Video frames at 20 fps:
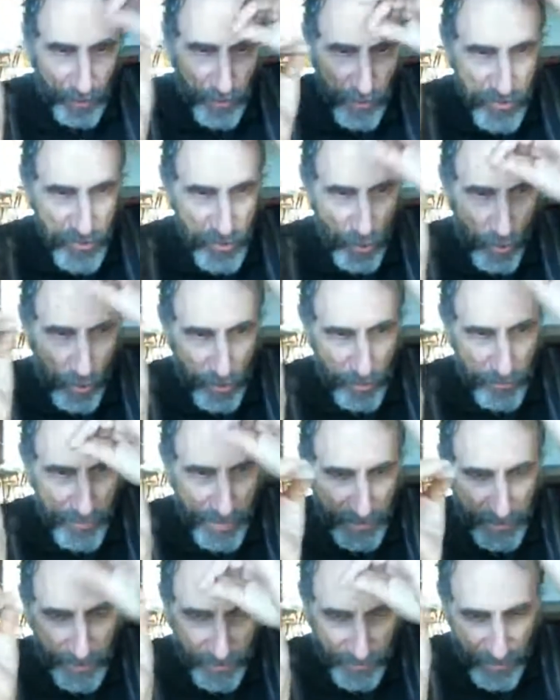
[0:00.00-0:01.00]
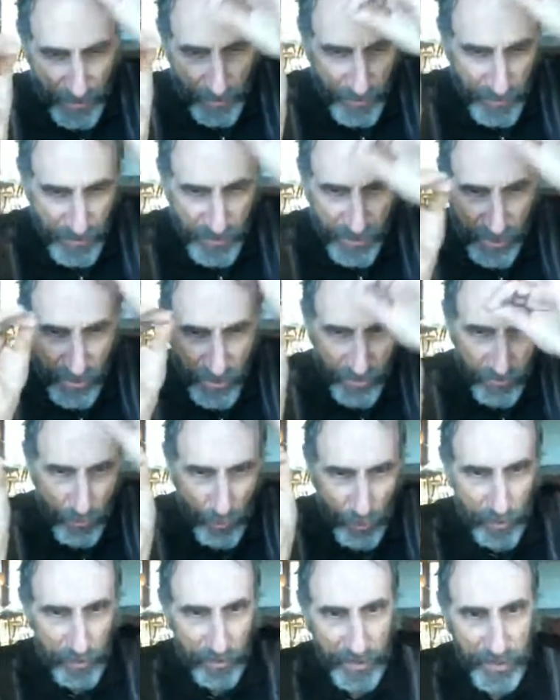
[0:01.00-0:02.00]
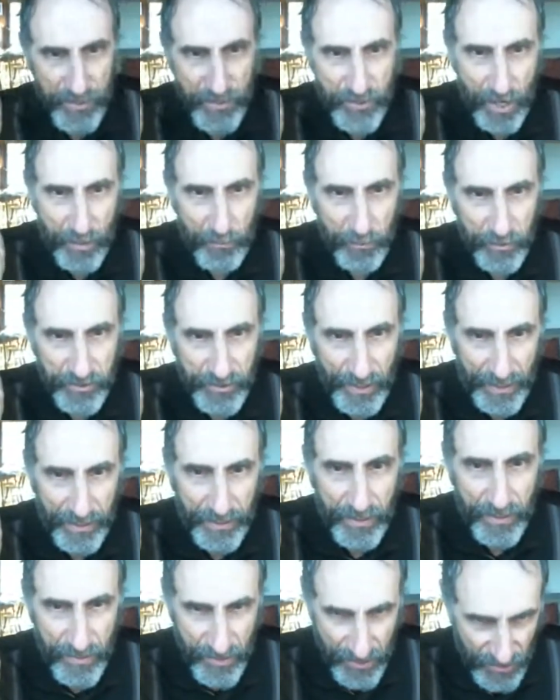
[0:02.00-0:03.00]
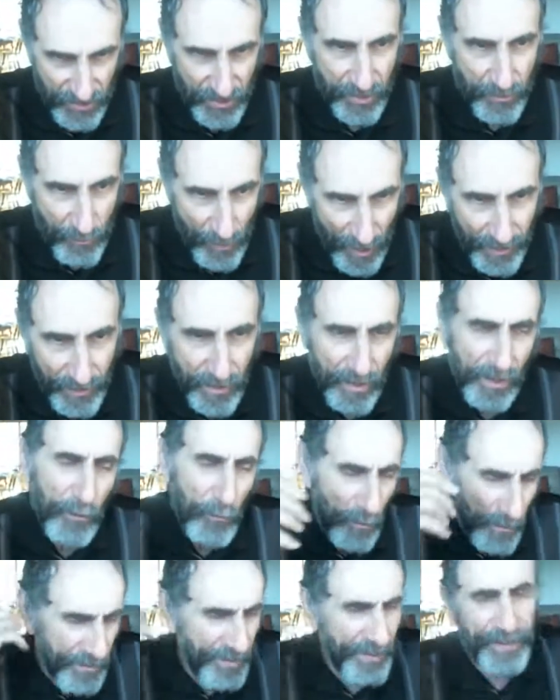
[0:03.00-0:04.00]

players are making their decision more or less simultaneously, right?